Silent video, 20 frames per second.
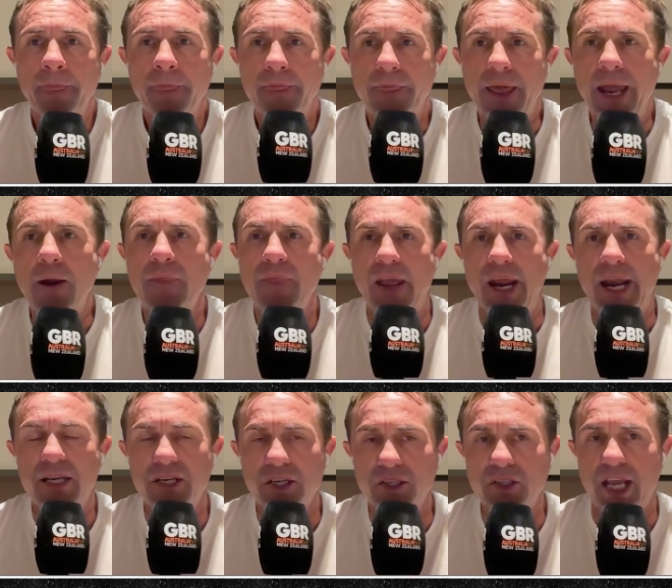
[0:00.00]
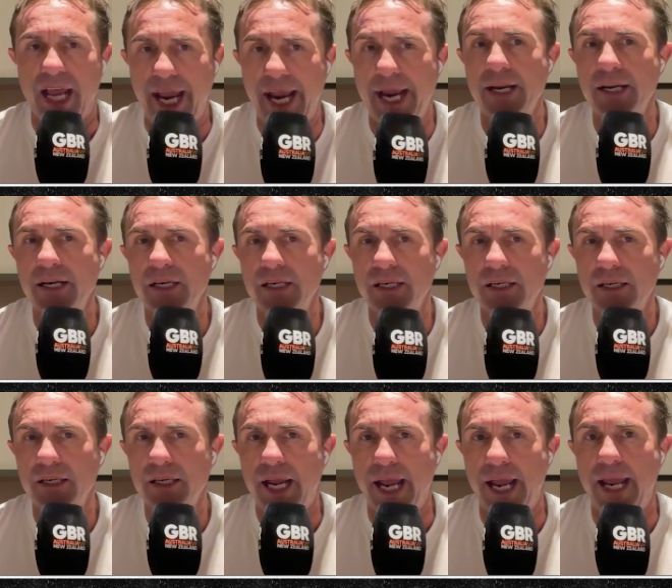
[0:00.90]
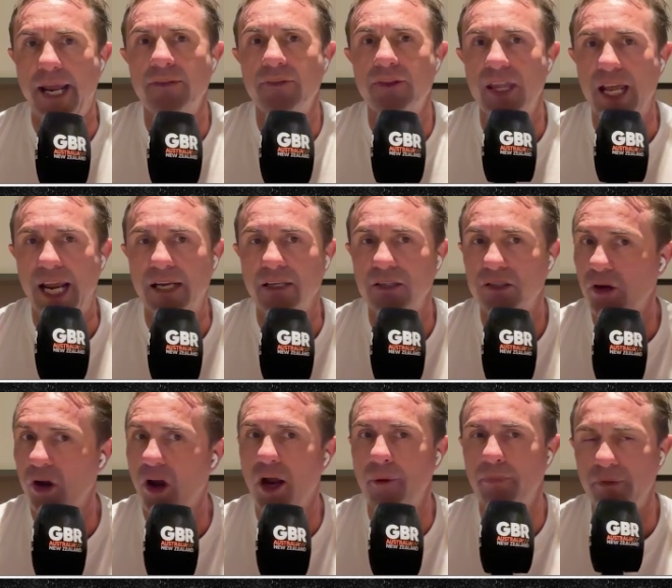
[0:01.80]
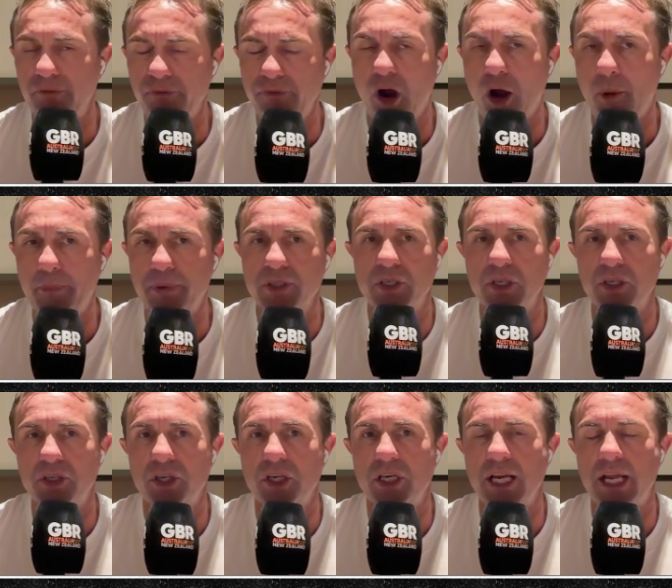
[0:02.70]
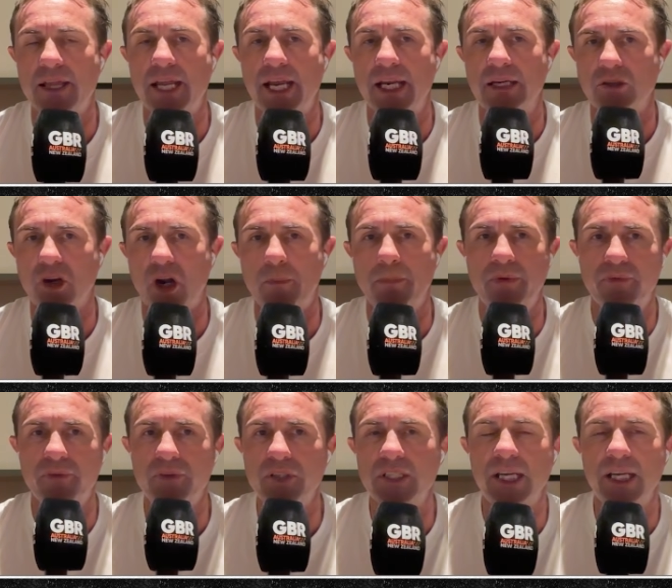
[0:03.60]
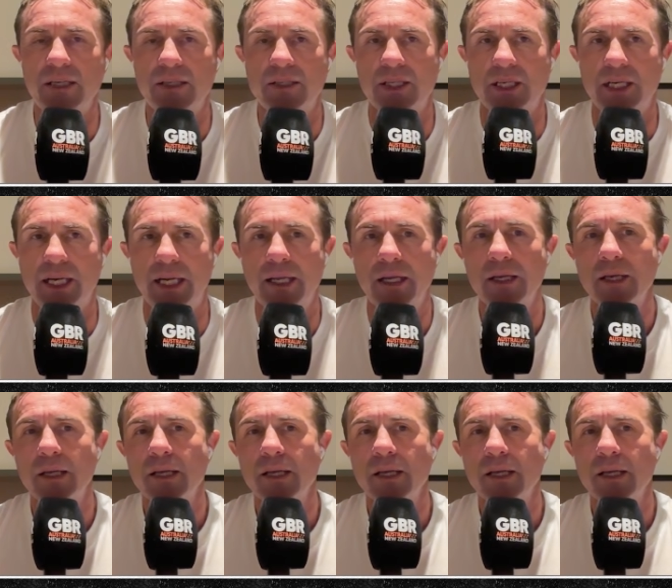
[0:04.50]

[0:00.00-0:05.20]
that just hadn't had that type of opposition and that type of intensity